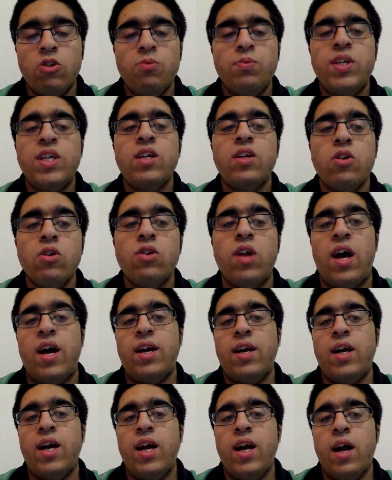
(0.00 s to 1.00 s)
good
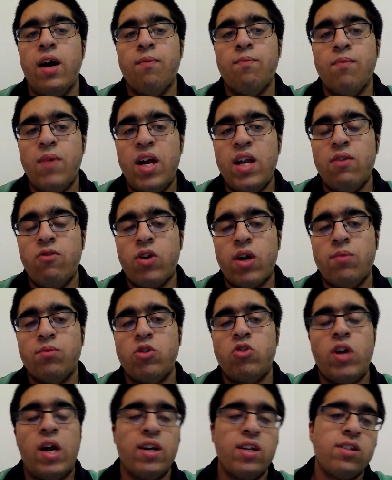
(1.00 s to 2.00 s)
at A-level
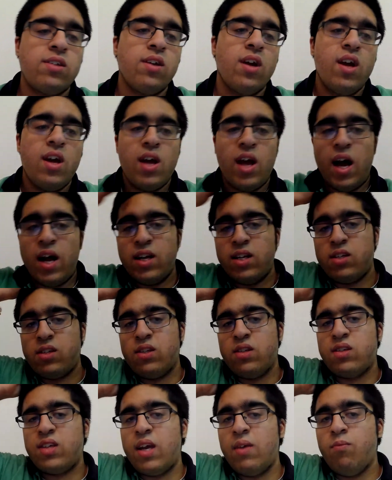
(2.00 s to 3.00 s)
chemistry, and it's
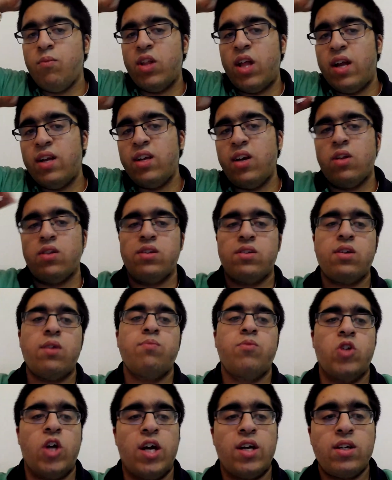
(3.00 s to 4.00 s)
the same with any other
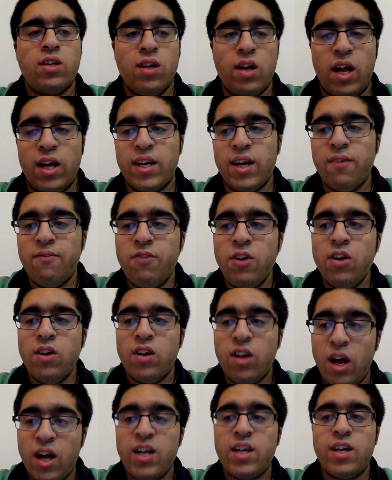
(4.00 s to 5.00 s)
subject. Like, if you
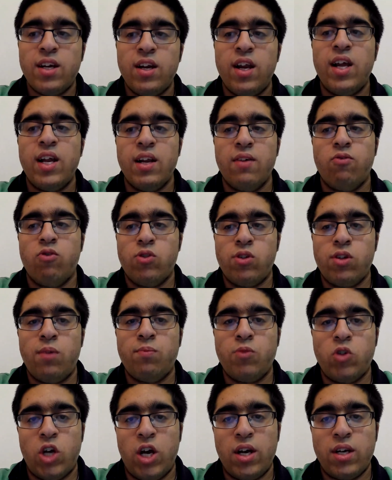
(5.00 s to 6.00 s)
like an A-level
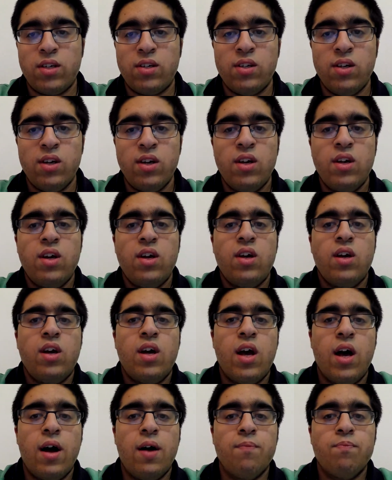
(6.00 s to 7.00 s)
subject,
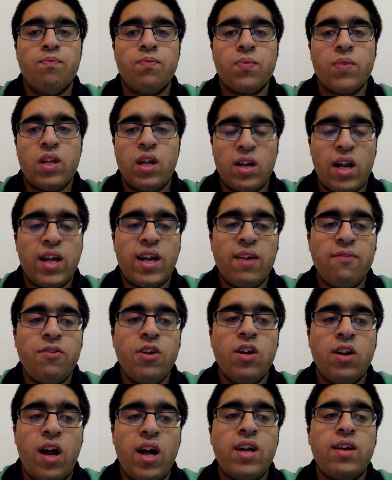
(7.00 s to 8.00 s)
like if you
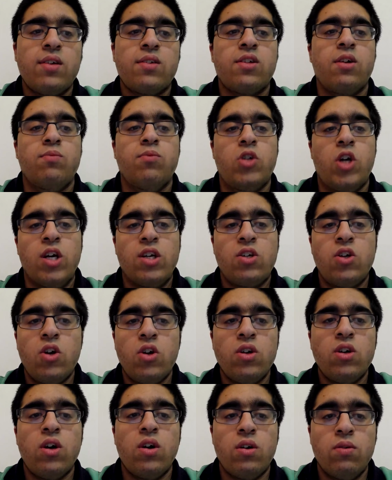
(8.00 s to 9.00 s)
like a subject, you're
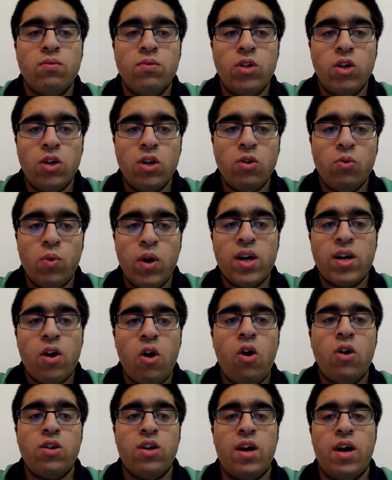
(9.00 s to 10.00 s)
gonna work
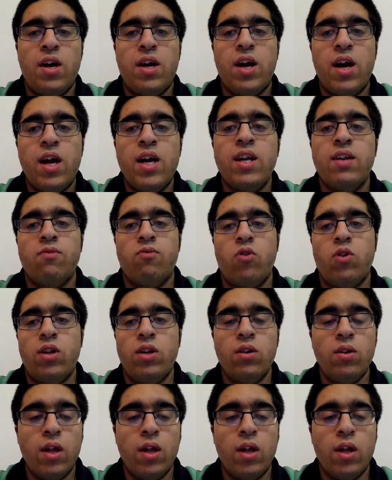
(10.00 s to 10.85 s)
harder at A-level, and